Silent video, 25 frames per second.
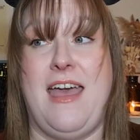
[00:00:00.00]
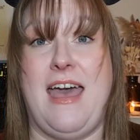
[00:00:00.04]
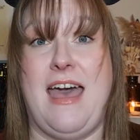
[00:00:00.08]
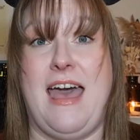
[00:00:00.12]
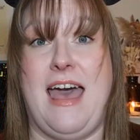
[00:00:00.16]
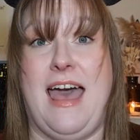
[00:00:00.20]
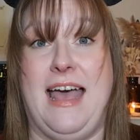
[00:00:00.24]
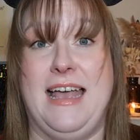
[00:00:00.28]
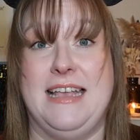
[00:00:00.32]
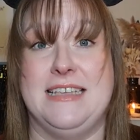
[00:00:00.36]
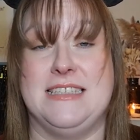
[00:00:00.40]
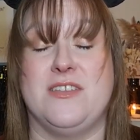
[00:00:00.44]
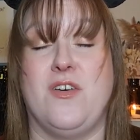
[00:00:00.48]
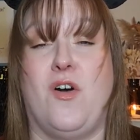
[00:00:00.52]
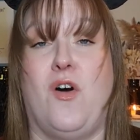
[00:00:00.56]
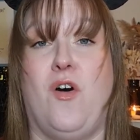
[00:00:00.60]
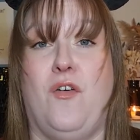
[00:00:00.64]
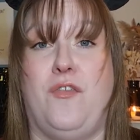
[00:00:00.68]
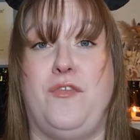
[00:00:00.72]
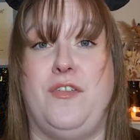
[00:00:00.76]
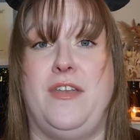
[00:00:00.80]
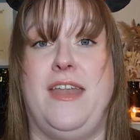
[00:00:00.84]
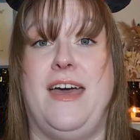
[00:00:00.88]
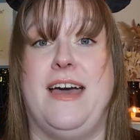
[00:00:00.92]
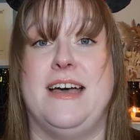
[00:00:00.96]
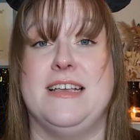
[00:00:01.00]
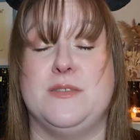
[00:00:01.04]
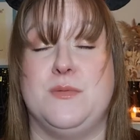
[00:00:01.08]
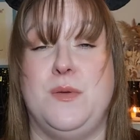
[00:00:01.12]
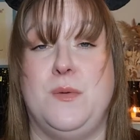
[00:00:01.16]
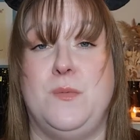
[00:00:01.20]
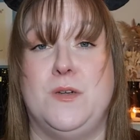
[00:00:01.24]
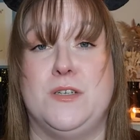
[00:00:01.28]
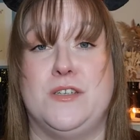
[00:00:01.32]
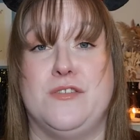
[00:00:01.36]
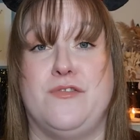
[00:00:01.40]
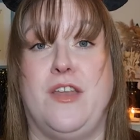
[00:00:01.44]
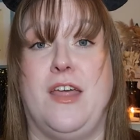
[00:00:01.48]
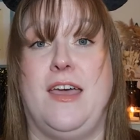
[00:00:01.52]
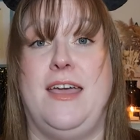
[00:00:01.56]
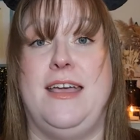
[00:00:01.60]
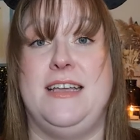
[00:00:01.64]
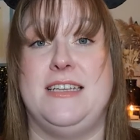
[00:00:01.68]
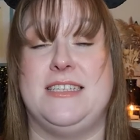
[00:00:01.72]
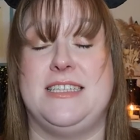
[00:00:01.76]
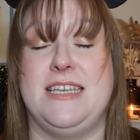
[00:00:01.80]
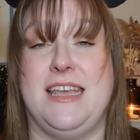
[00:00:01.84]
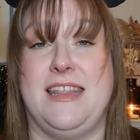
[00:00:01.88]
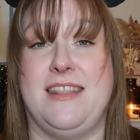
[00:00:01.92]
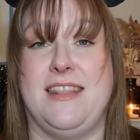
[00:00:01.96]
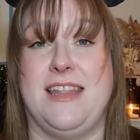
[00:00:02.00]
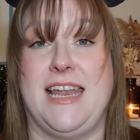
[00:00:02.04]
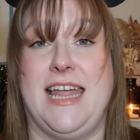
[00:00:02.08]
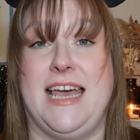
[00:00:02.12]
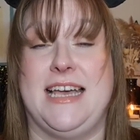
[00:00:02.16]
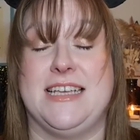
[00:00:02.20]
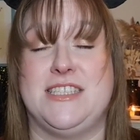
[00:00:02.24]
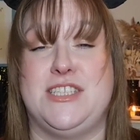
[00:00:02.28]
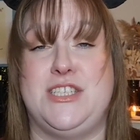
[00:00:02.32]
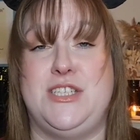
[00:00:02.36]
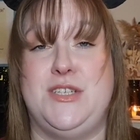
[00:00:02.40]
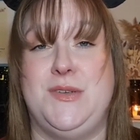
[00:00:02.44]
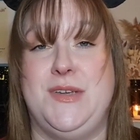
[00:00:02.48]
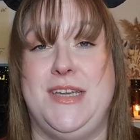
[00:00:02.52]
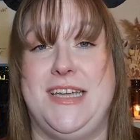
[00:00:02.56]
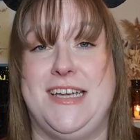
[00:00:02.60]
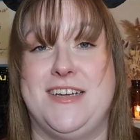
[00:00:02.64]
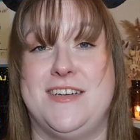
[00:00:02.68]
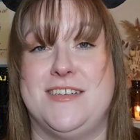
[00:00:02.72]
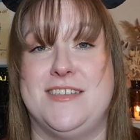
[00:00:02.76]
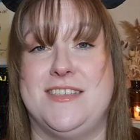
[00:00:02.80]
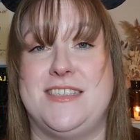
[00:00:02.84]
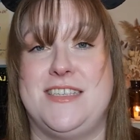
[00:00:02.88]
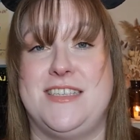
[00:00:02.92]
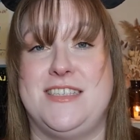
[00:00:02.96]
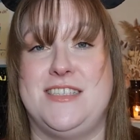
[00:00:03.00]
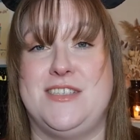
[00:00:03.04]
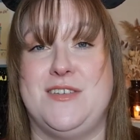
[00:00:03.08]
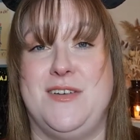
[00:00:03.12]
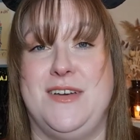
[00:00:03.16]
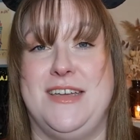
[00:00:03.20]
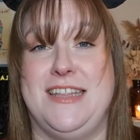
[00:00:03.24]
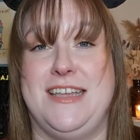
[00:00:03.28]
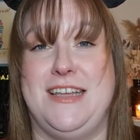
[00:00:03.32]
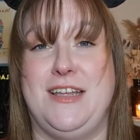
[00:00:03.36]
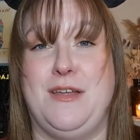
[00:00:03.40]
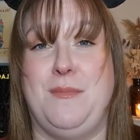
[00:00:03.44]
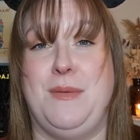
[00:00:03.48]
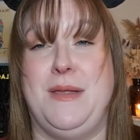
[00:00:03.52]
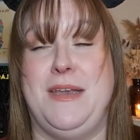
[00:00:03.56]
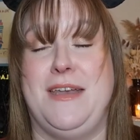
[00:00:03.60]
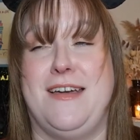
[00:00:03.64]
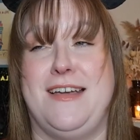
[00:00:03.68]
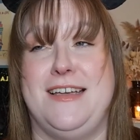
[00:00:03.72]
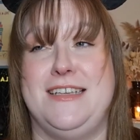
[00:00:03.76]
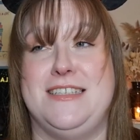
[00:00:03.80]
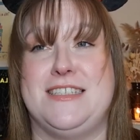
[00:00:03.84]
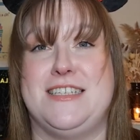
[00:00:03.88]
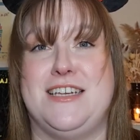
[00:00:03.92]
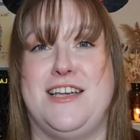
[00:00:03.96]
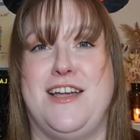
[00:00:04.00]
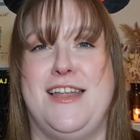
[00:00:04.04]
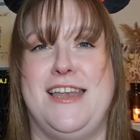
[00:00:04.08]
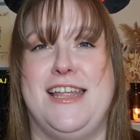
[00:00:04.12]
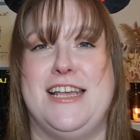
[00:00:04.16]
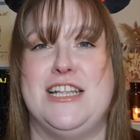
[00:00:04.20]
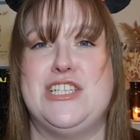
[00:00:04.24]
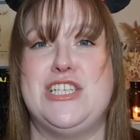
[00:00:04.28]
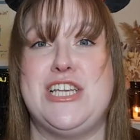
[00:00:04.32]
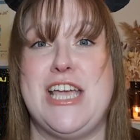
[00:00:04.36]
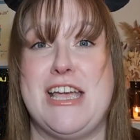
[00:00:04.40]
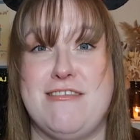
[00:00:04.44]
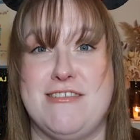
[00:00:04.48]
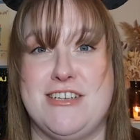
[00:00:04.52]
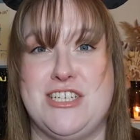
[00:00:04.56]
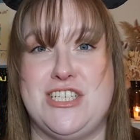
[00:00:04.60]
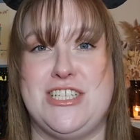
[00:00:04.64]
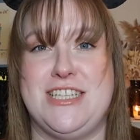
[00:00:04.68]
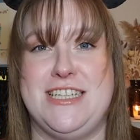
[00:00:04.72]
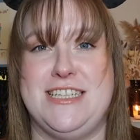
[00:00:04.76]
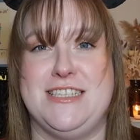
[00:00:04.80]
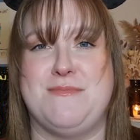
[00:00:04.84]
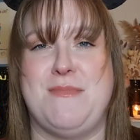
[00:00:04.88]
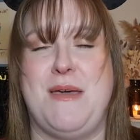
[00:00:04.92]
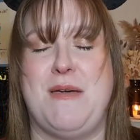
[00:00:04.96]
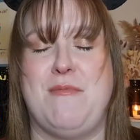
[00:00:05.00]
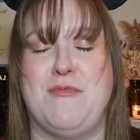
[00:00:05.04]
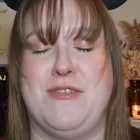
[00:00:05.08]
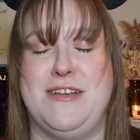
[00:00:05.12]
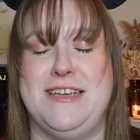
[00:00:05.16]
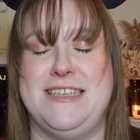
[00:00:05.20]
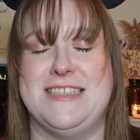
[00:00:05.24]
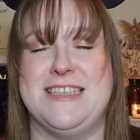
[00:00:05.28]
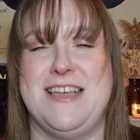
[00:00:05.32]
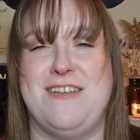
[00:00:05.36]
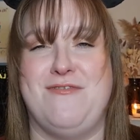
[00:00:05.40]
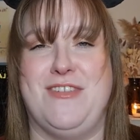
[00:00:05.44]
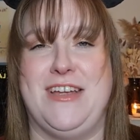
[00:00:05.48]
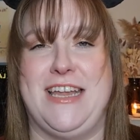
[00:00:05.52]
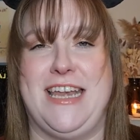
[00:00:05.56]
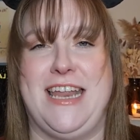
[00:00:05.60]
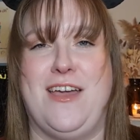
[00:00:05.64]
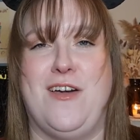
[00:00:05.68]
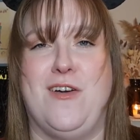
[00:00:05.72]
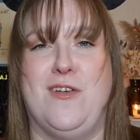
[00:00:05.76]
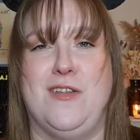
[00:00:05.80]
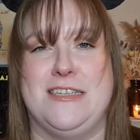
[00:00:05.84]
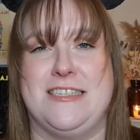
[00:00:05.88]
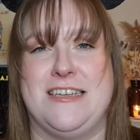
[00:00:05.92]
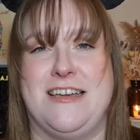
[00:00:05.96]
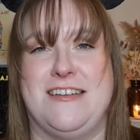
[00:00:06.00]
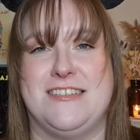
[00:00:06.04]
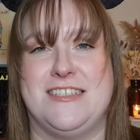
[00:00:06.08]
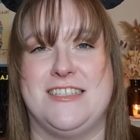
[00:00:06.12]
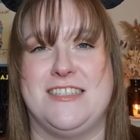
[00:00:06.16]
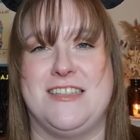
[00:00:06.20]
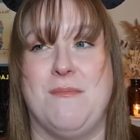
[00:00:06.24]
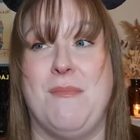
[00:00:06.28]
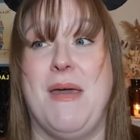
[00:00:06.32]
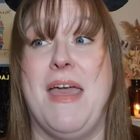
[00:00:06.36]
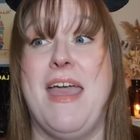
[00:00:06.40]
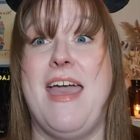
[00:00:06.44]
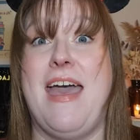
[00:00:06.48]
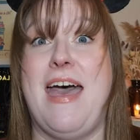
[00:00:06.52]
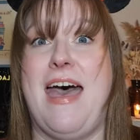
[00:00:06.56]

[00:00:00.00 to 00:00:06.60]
as often as we would have liked in the last two years. So I think it'd be nice to kind of cherish these memories and really hold on to them.